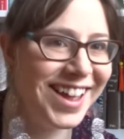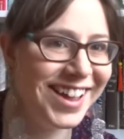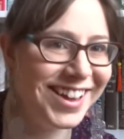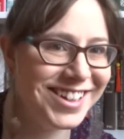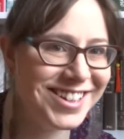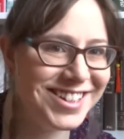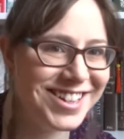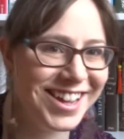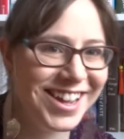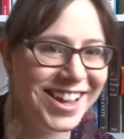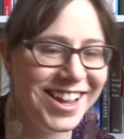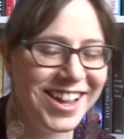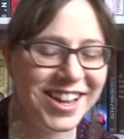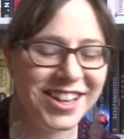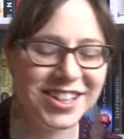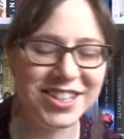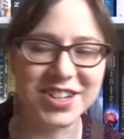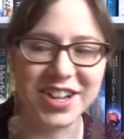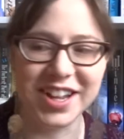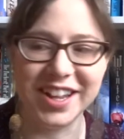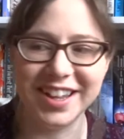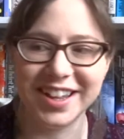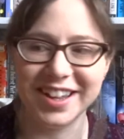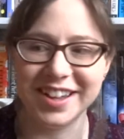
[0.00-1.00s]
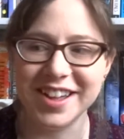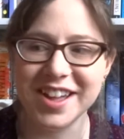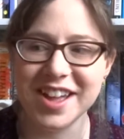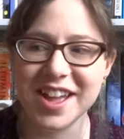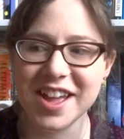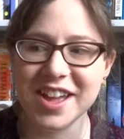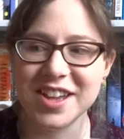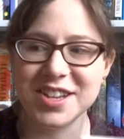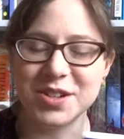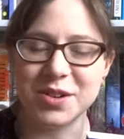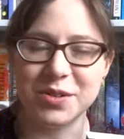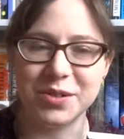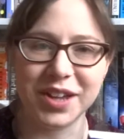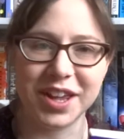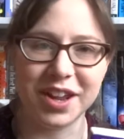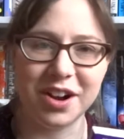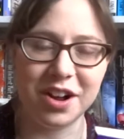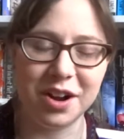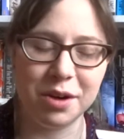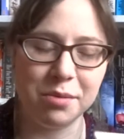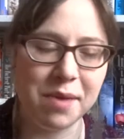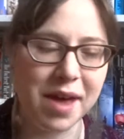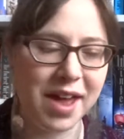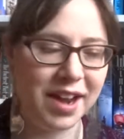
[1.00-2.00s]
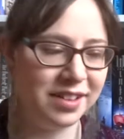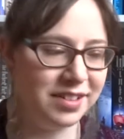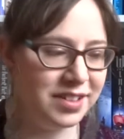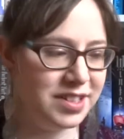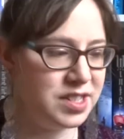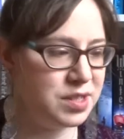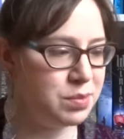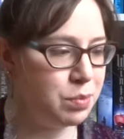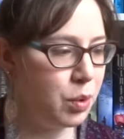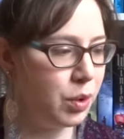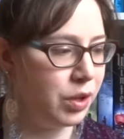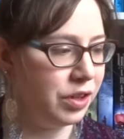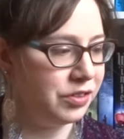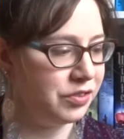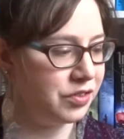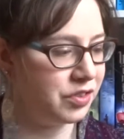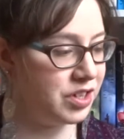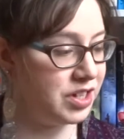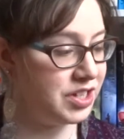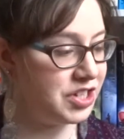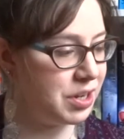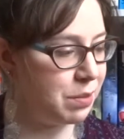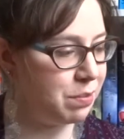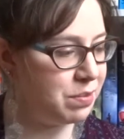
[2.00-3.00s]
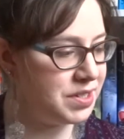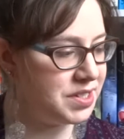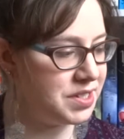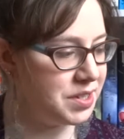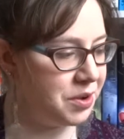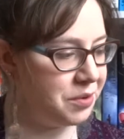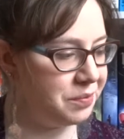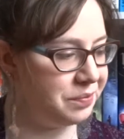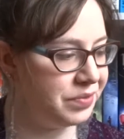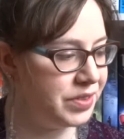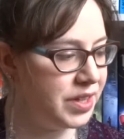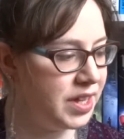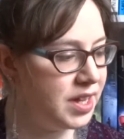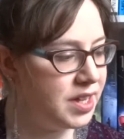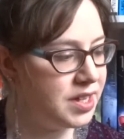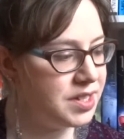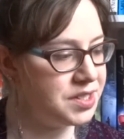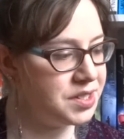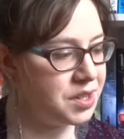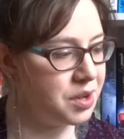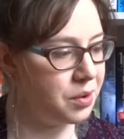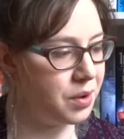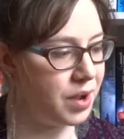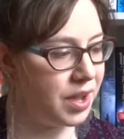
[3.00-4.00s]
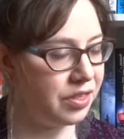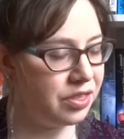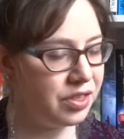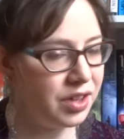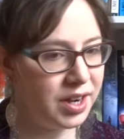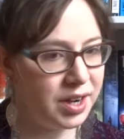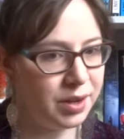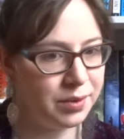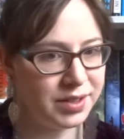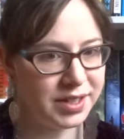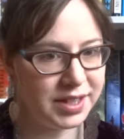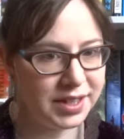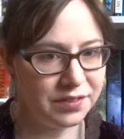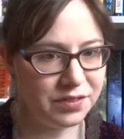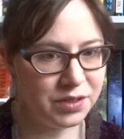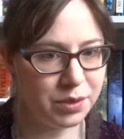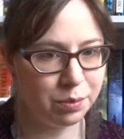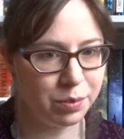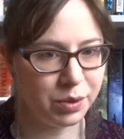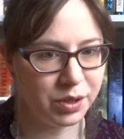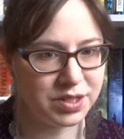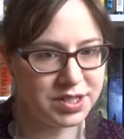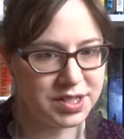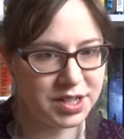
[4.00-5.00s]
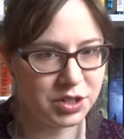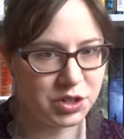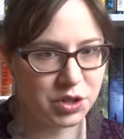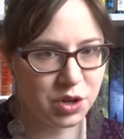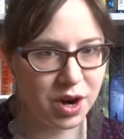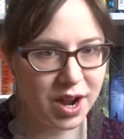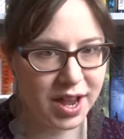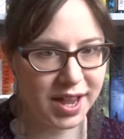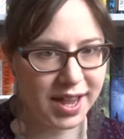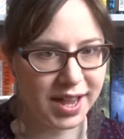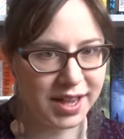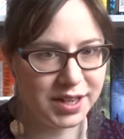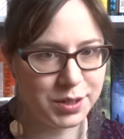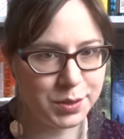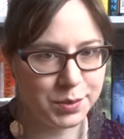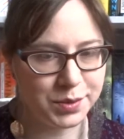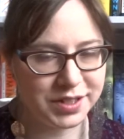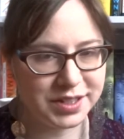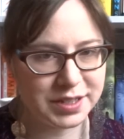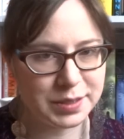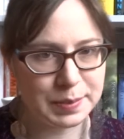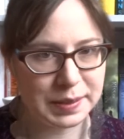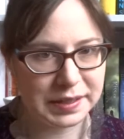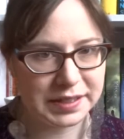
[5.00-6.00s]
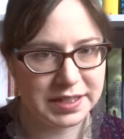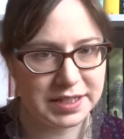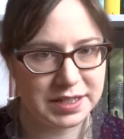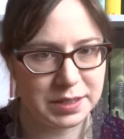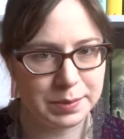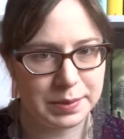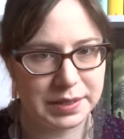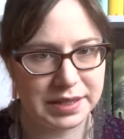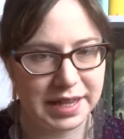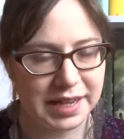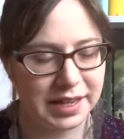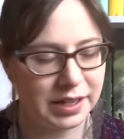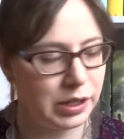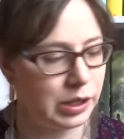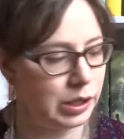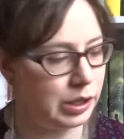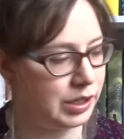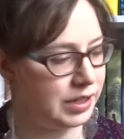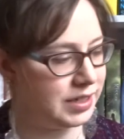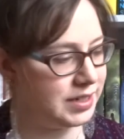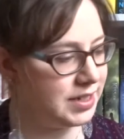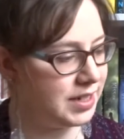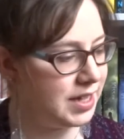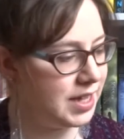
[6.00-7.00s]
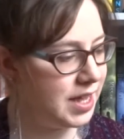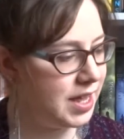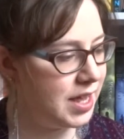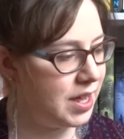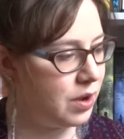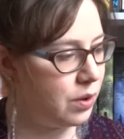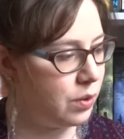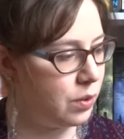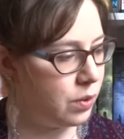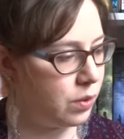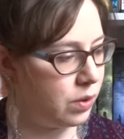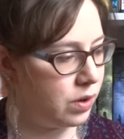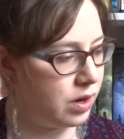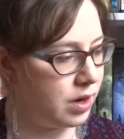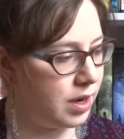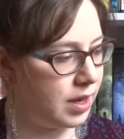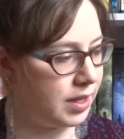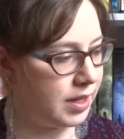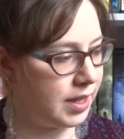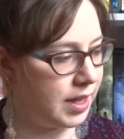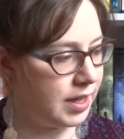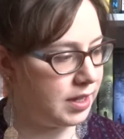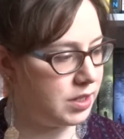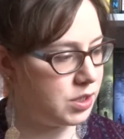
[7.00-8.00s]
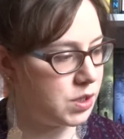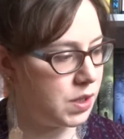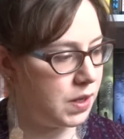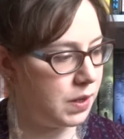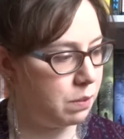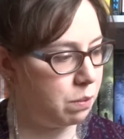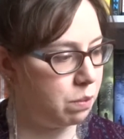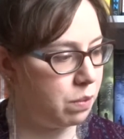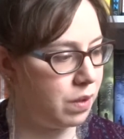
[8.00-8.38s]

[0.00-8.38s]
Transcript: and don't get automatically spoiled for each episode. So I thought I would give the books a try. I don't expect it to be that good or engaging,